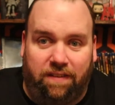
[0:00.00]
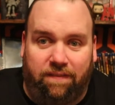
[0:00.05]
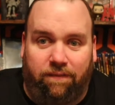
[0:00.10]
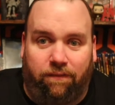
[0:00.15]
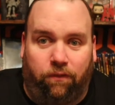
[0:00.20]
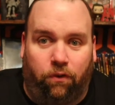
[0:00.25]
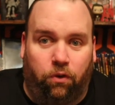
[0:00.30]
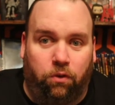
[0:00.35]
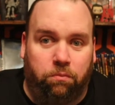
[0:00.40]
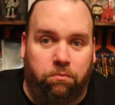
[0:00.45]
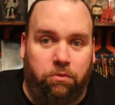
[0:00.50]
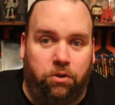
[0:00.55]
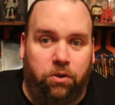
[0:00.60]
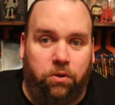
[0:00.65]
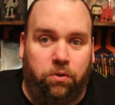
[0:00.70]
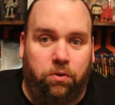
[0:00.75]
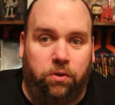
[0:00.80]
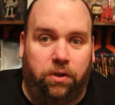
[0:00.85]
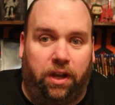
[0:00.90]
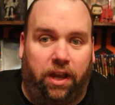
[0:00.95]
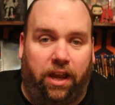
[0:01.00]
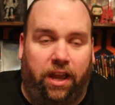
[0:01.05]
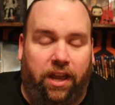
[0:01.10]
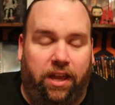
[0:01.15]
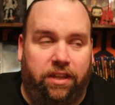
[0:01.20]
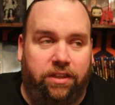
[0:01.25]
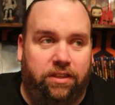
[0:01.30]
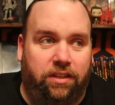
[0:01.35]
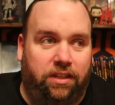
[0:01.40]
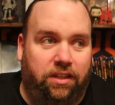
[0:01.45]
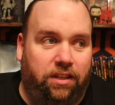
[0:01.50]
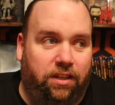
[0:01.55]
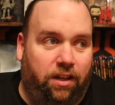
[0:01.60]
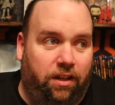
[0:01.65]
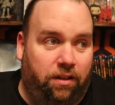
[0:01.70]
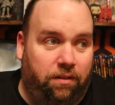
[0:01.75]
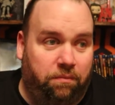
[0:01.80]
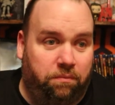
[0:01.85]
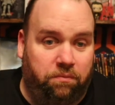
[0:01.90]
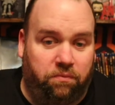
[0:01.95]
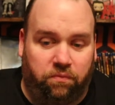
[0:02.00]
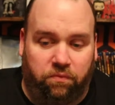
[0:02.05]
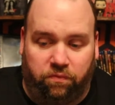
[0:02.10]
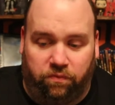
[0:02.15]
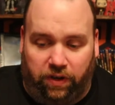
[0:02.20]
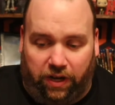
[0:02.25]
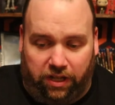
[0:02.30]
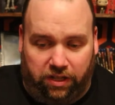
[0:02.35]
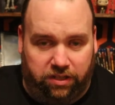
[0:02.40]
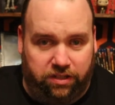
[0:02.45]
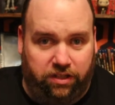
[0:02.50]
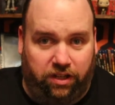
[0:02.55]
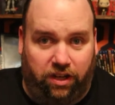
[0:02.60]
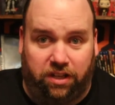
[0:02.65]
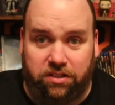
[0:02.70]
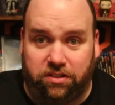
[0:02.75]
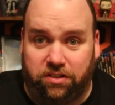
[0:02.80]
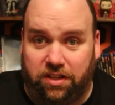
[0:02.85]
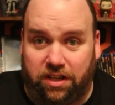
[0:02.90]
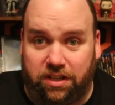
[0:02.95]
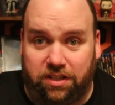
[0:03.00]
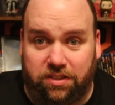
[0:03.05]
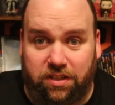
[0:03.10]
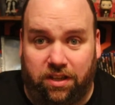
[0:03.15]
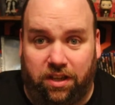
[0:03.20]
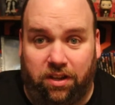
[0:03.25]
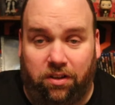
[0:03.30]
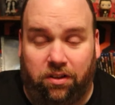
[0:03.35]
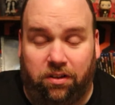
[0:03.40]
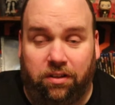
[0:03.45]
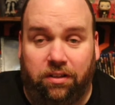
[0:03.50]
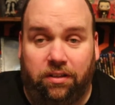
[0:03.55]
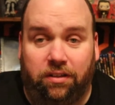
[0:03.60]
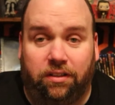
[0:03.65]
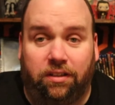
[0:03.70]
Full Moon had the Valentine's Day sale.